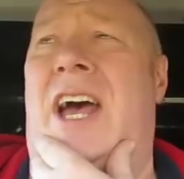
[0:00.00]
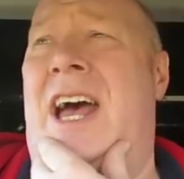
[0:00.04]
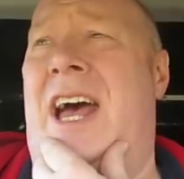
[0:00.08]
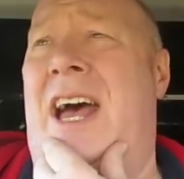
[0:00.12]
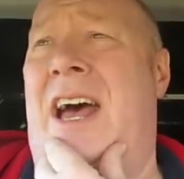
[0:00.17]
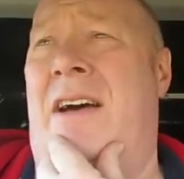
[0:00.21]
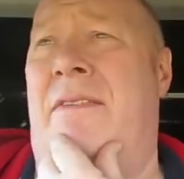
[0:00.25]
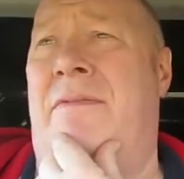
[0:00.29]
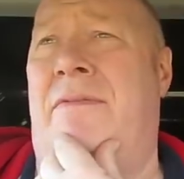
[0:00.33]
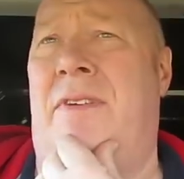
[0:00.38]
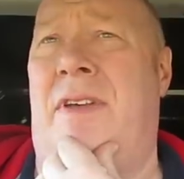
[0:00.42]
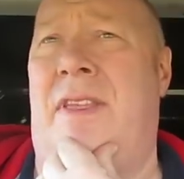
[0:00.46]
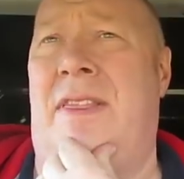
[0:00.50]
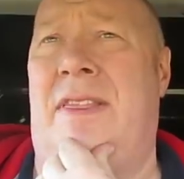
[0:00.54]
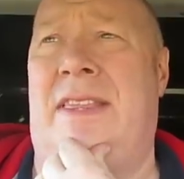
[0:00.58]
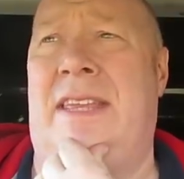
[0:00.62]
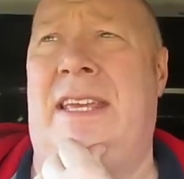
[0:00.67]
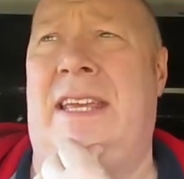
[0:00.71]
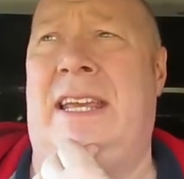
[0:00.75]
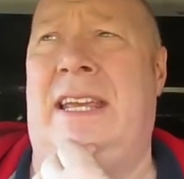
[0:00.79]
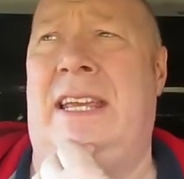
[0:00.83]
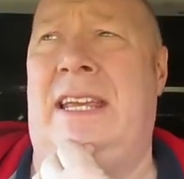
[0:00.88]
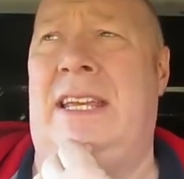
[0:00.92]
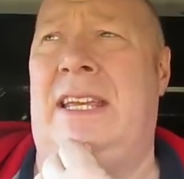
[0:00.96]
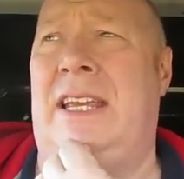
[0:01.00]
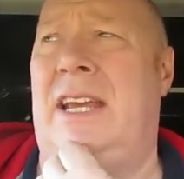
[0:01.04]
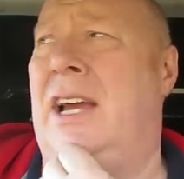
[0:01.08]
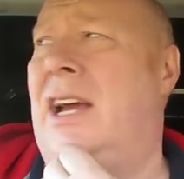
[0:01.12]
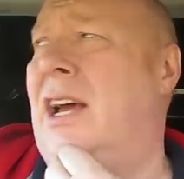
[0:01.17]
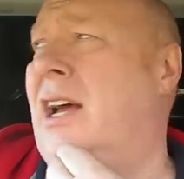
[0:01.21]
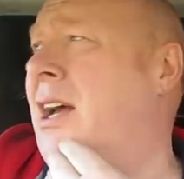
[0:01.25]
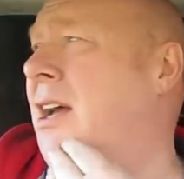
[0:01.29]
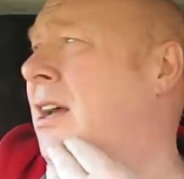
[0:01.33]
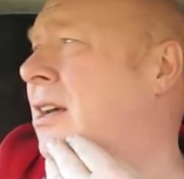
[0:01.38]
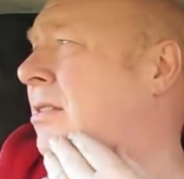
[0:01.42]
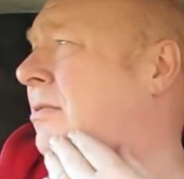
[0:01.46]
have the
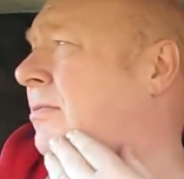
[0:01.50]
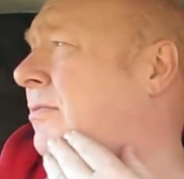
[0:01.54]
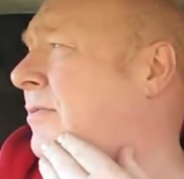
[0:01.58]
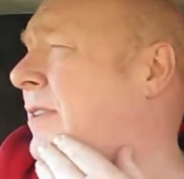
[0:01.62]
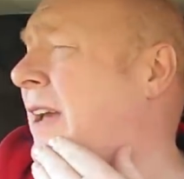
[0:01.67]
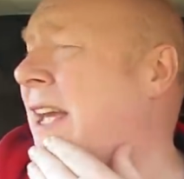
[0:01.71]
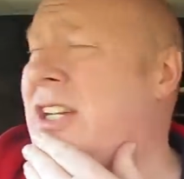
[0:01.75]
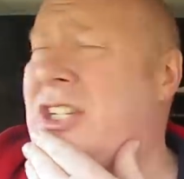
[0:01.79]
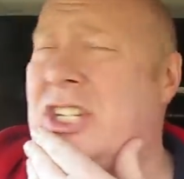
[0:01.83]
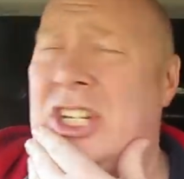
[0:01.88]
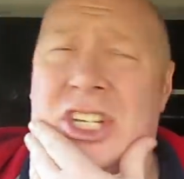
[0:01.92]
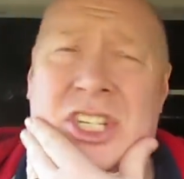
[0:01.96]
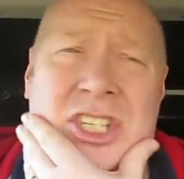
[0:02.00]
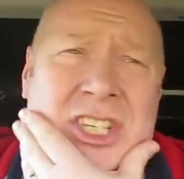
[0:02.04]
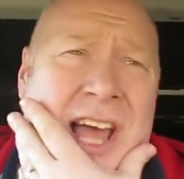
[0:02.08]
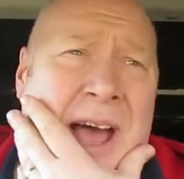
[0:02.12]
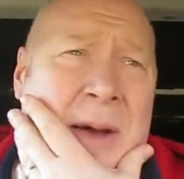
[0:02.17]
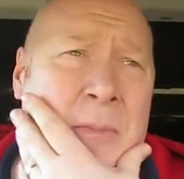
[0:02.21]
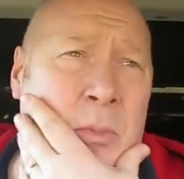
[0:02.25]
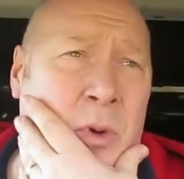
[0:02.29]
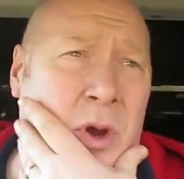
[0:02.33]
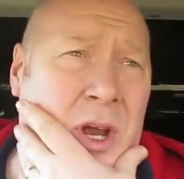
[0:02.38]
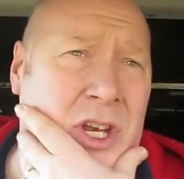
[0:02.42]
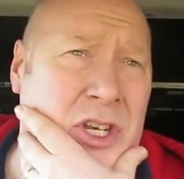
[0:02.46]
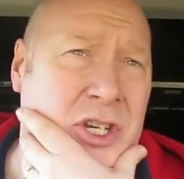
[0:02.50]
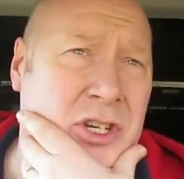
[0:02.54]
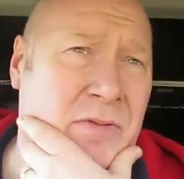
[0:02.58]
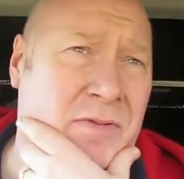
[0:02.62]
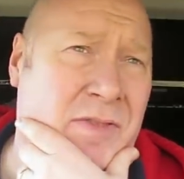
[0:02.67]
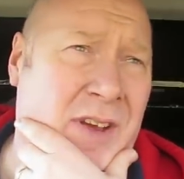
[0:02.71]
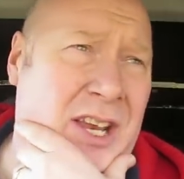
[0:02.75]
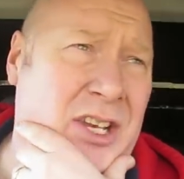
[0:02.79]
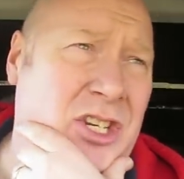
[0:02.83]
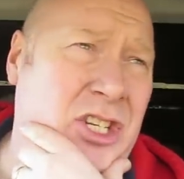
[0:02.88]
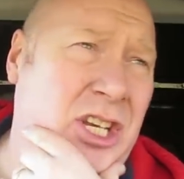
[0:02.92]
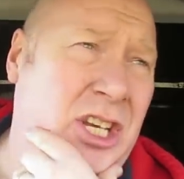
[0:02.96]
uh, veggie sandwich,
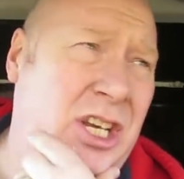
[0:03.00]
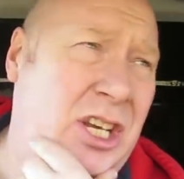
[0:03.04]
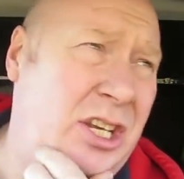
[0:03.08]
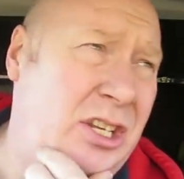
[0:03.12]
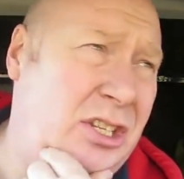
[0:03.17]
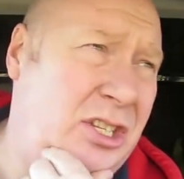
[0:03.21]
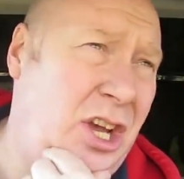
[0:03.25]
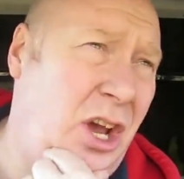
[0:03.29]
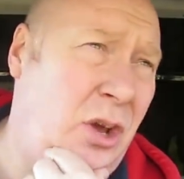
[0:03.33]
veggie